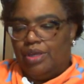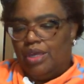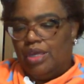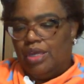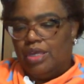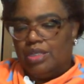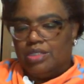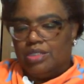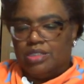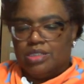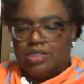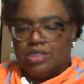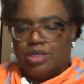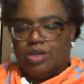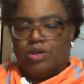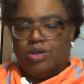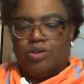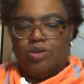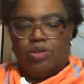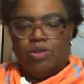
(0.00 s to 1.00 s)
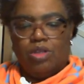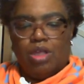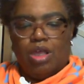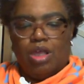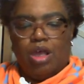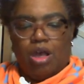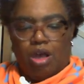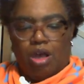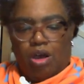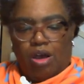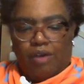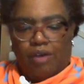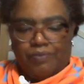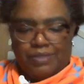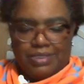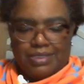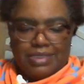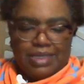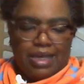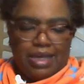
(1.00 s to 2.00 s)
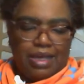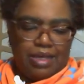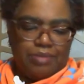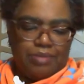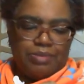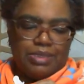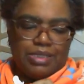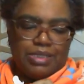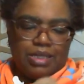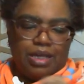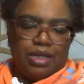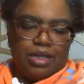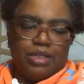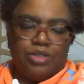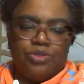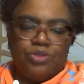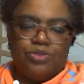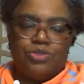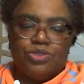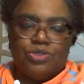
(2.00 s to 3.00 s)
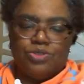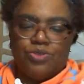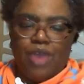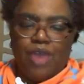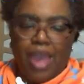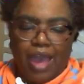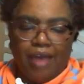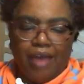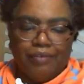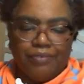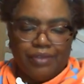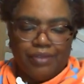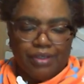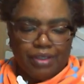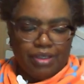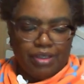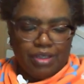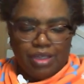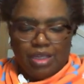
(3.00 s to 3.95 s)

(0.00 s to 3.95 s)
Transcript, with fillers: And so oftentimes you have to,